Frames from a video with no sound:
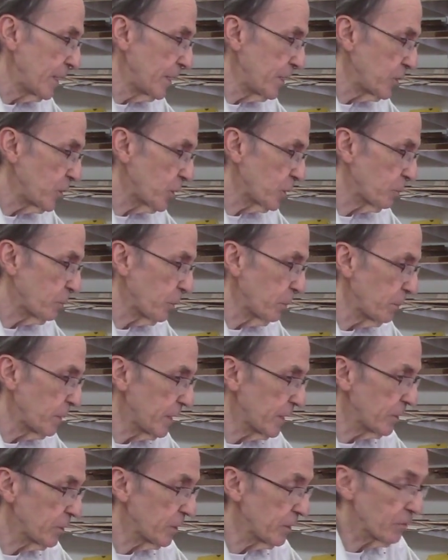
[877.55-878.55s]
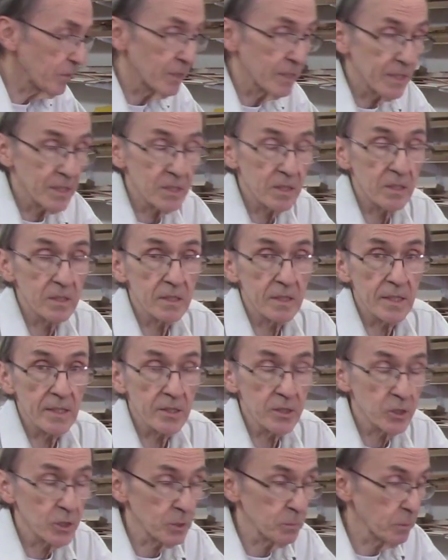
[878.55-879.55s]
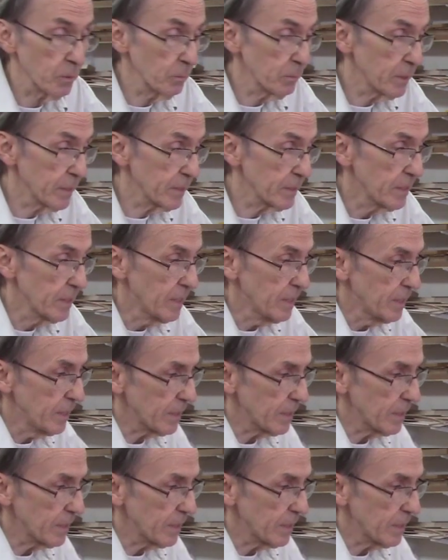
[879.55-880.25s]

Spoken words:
inches per minute or even less than 10 inches per minute.